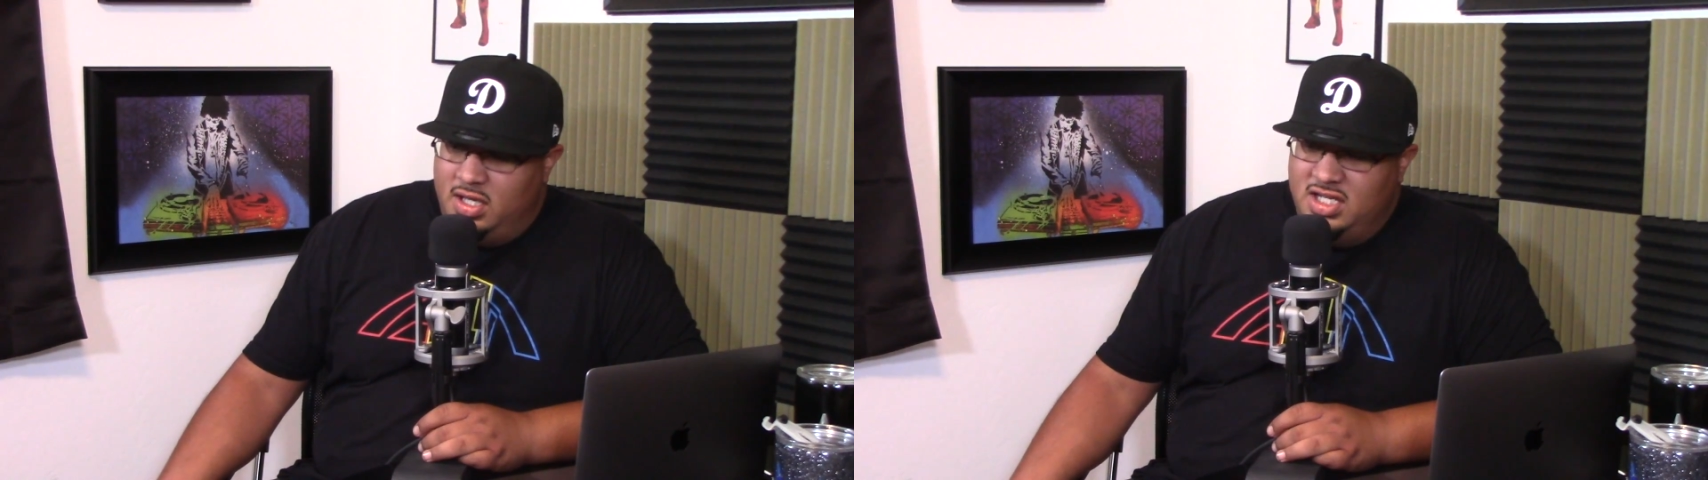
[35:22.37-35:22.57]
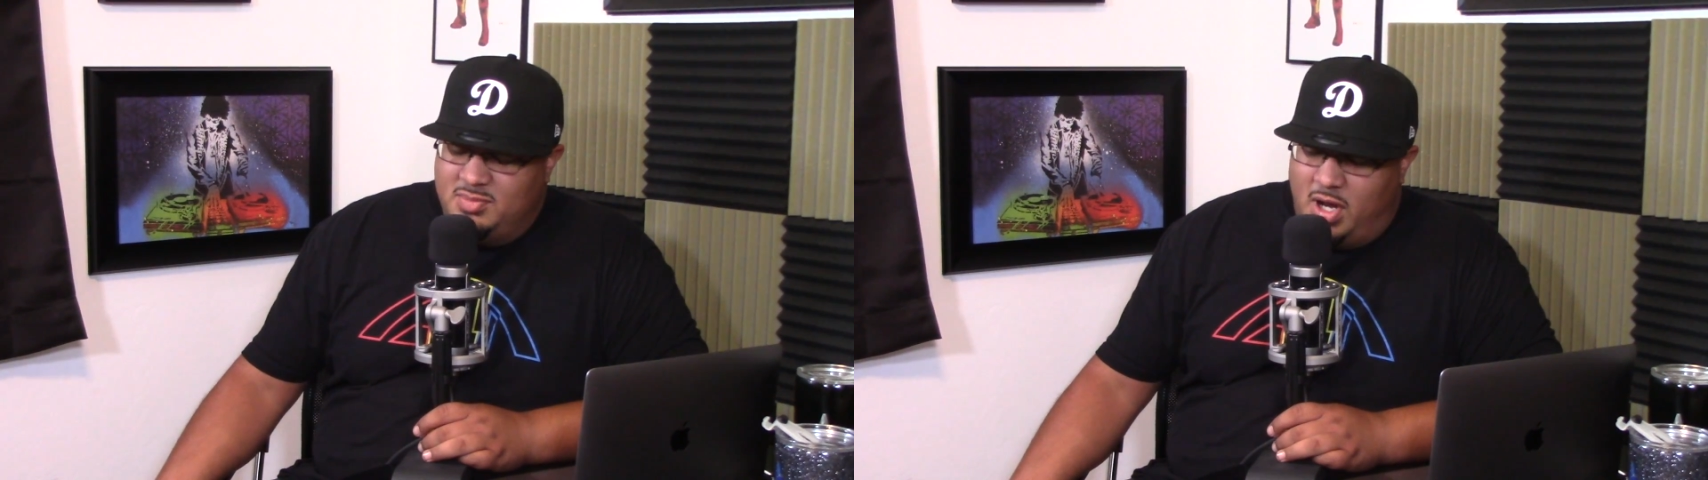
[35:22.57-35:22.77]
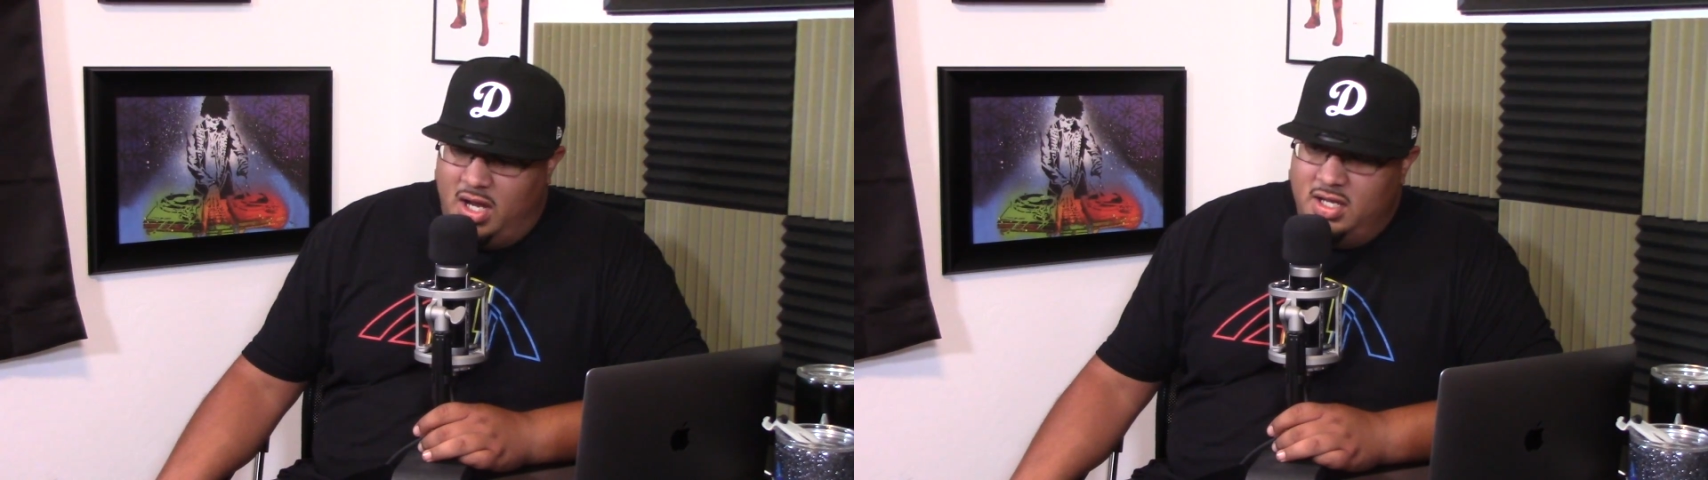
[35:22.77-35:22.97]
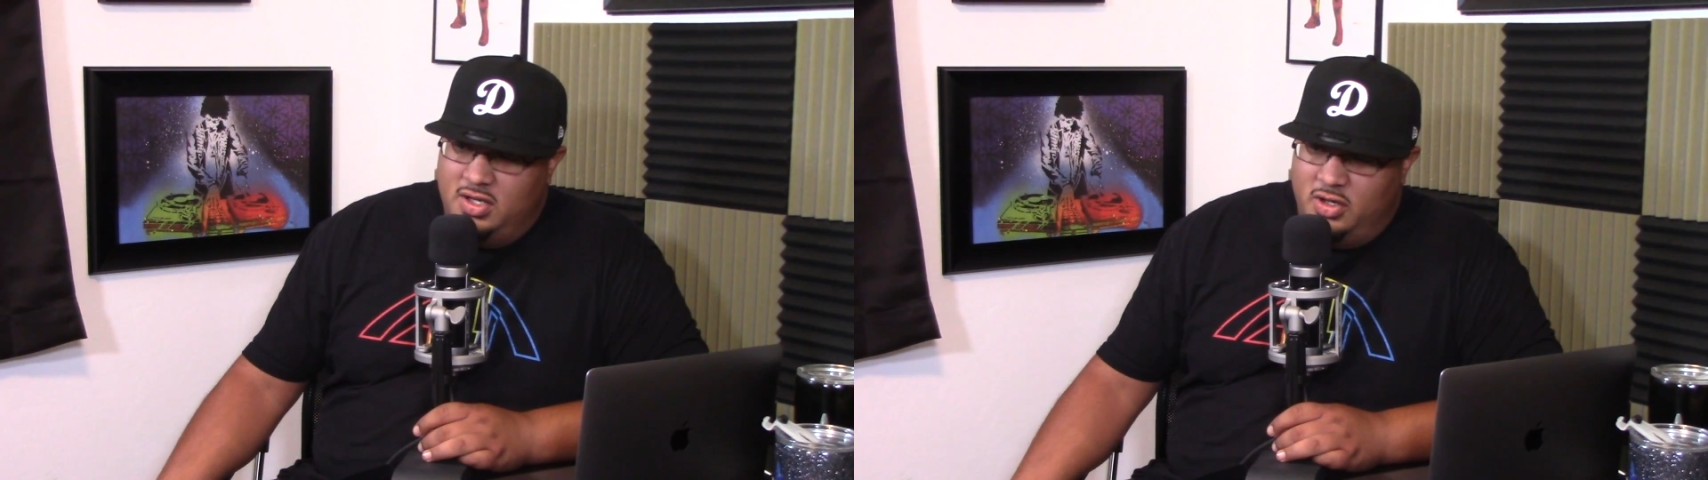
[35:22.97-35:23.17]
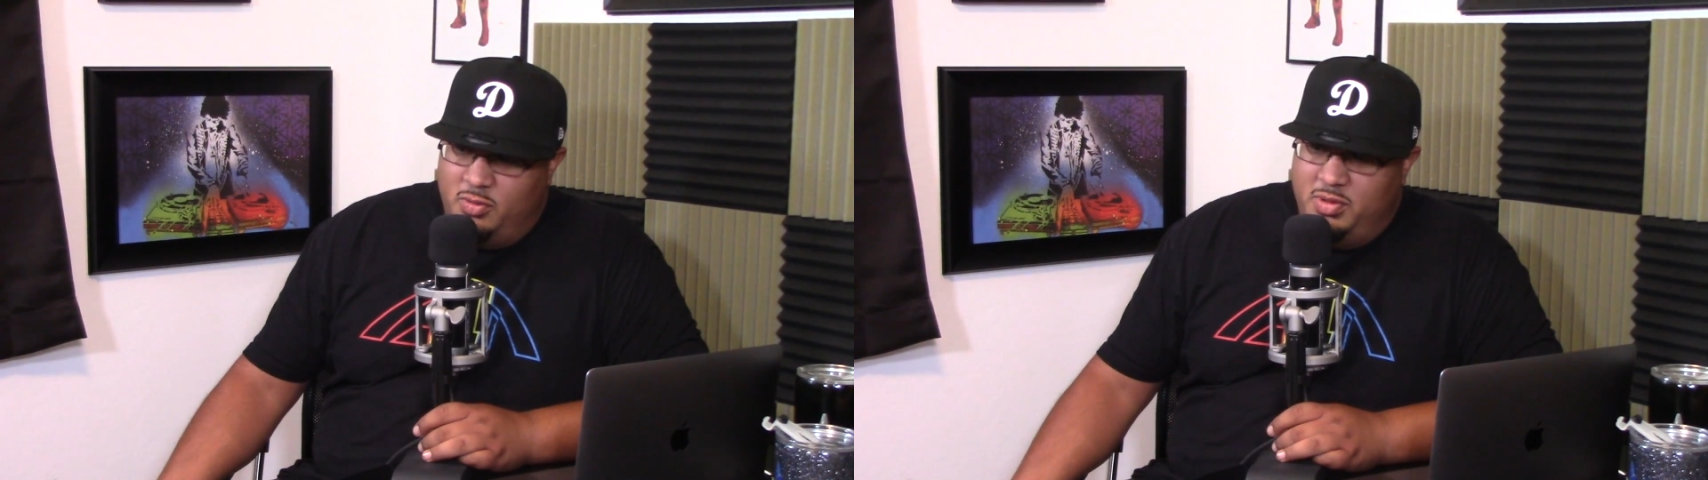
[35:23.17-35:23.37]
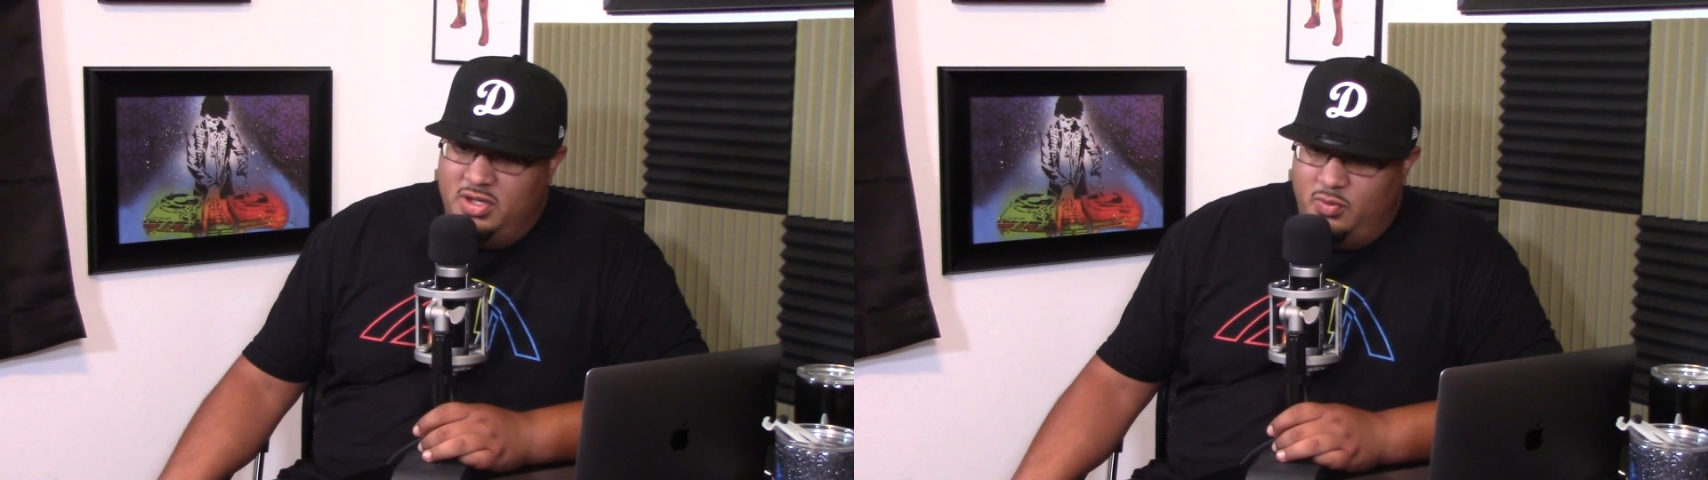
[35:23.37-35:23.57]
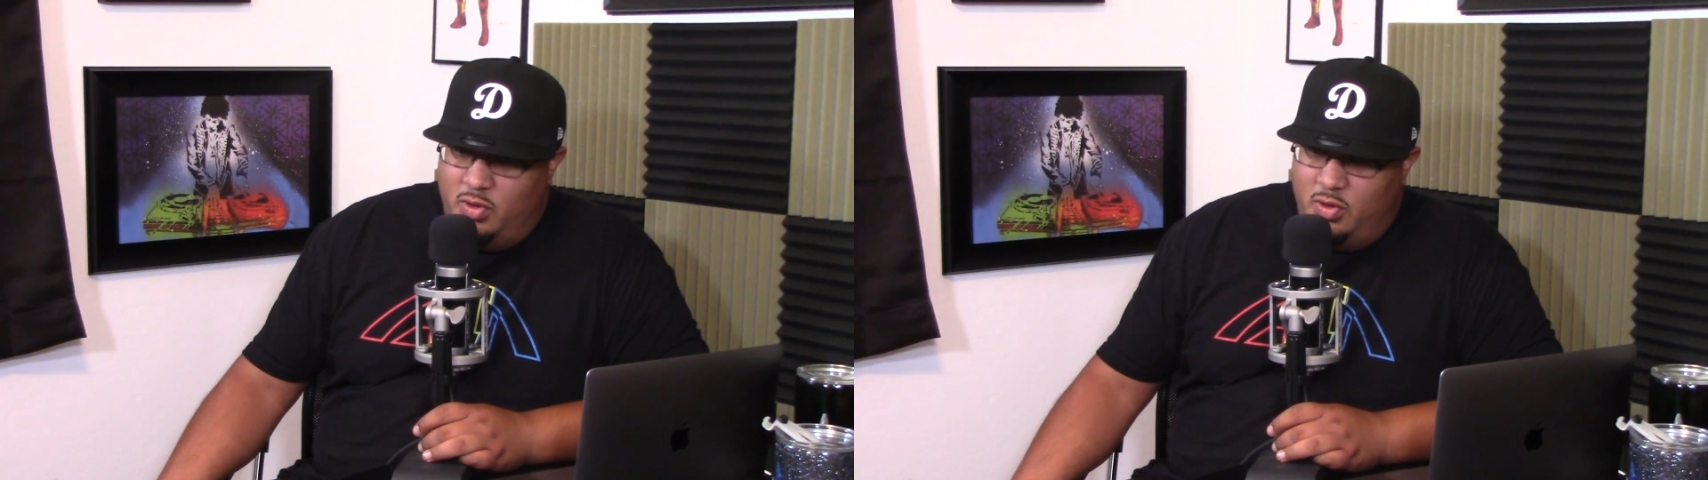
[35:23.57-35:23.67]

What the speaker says: he'll be the